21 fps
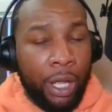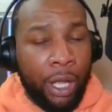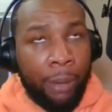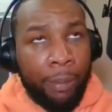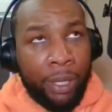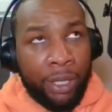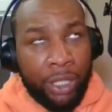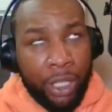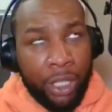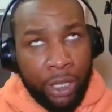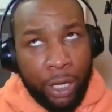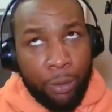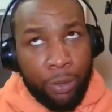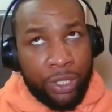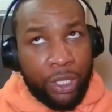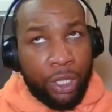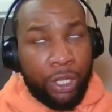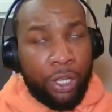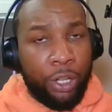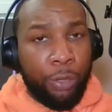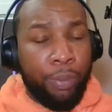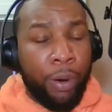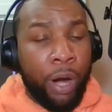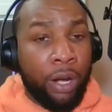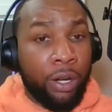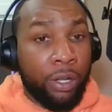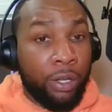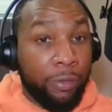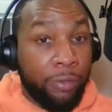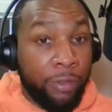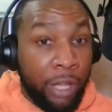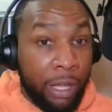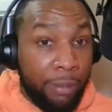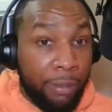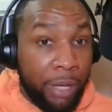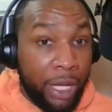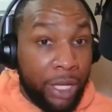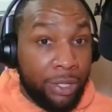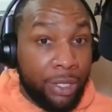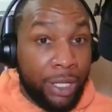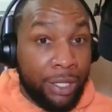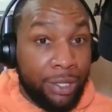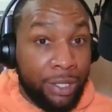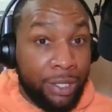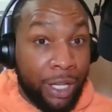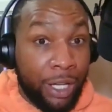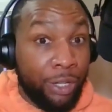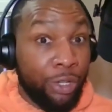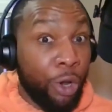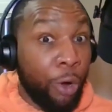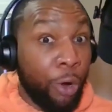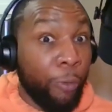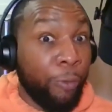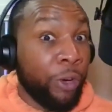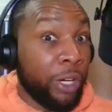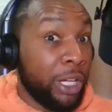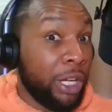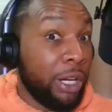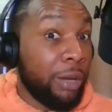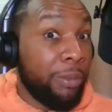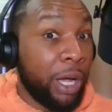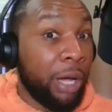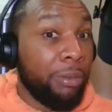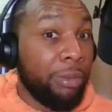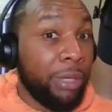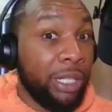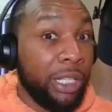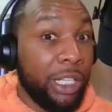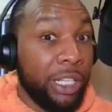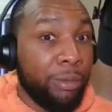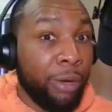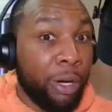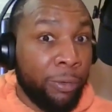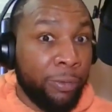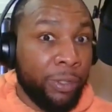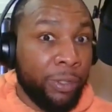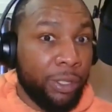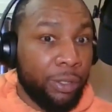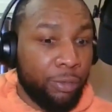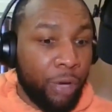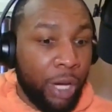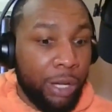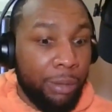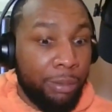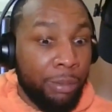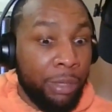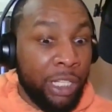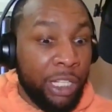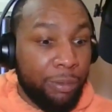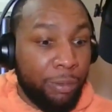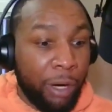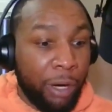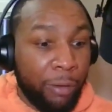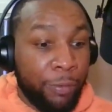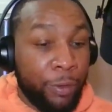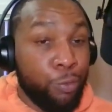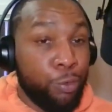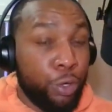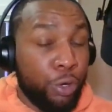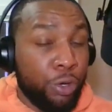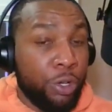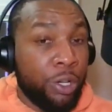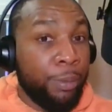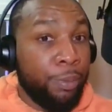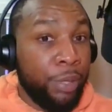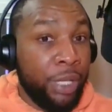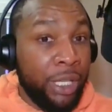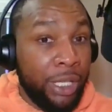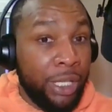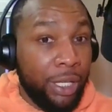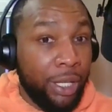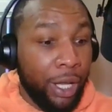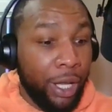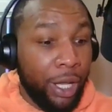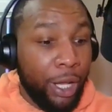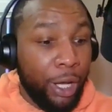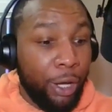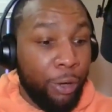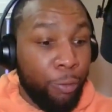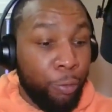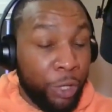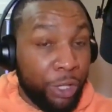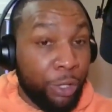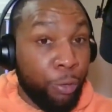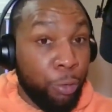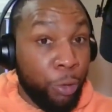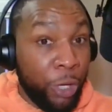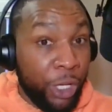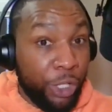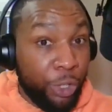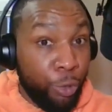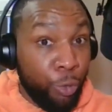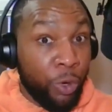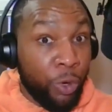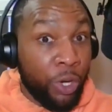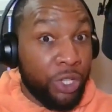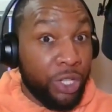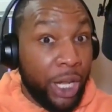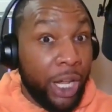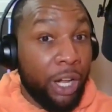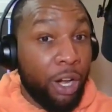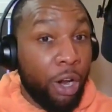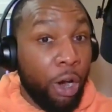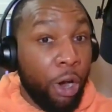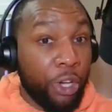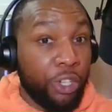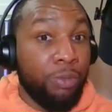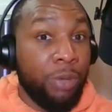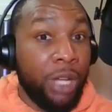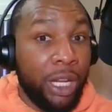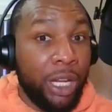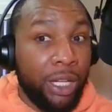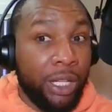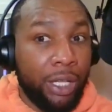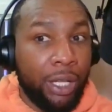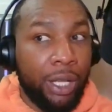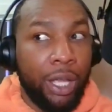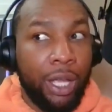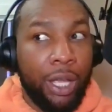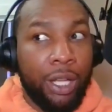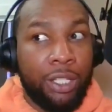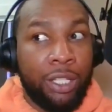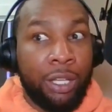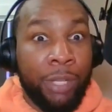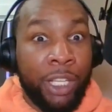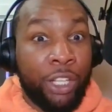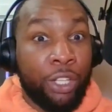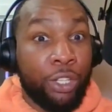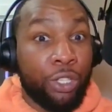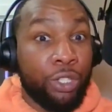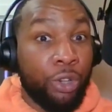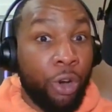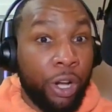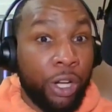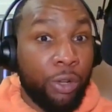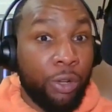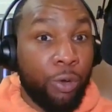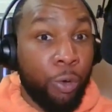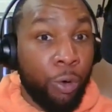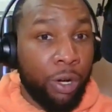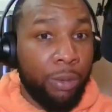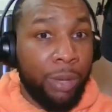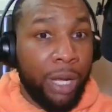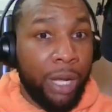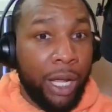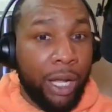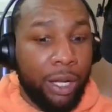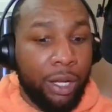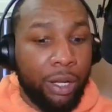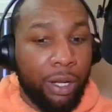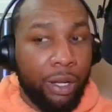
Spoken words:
But then there was another part of the fan base that said, don't forget about Maalik Murphy, right? Maalik Murphy will compete with Quinn Ewers and Arch Manning to be the starting quarterback